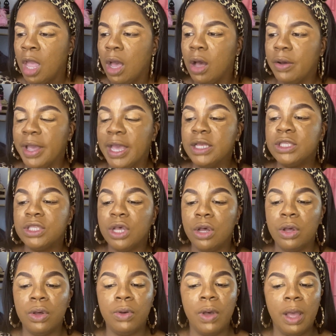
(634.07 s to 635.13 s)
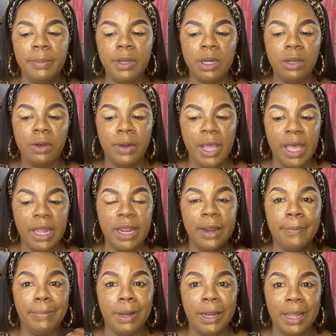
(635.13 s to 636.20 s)
Okay, so I'm gonna go ahead
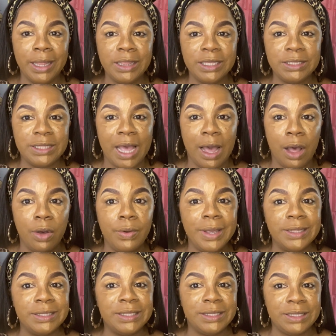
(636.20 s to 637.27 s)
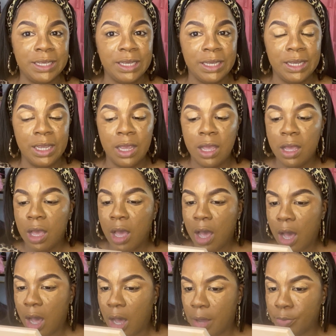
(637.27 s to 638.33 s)
and blend this out and see.
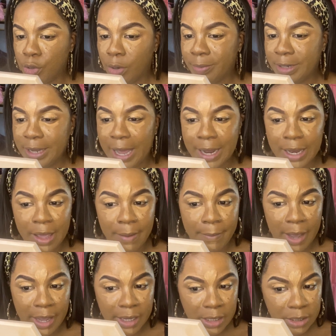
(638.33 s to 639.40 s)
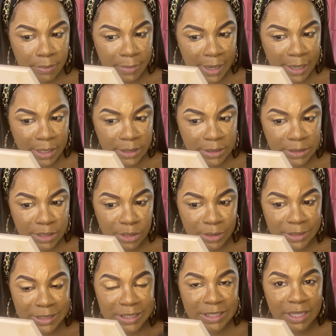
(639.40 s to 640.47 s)
Normally I let my
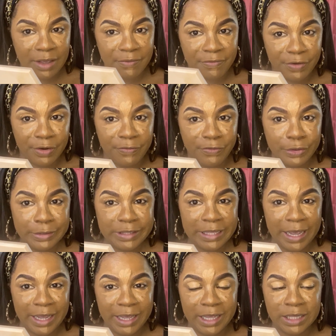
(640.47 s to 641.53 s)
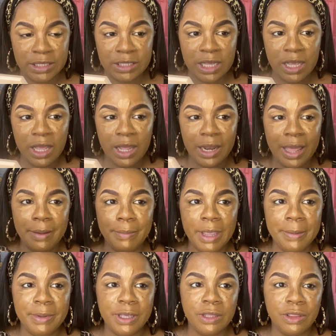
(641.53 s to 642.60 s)
concealer sit for a few seconds, like
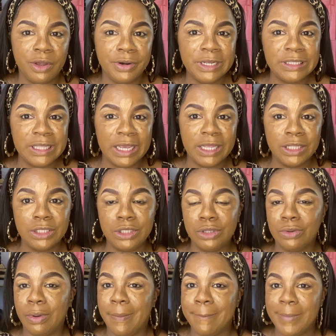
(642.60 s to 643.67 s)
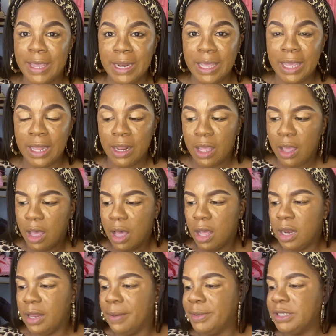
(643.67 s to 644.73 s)
maybe 30 seconds to a minute.
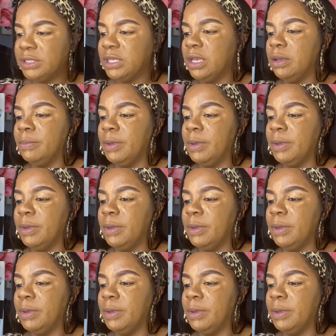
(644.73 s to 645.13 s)
Let me see,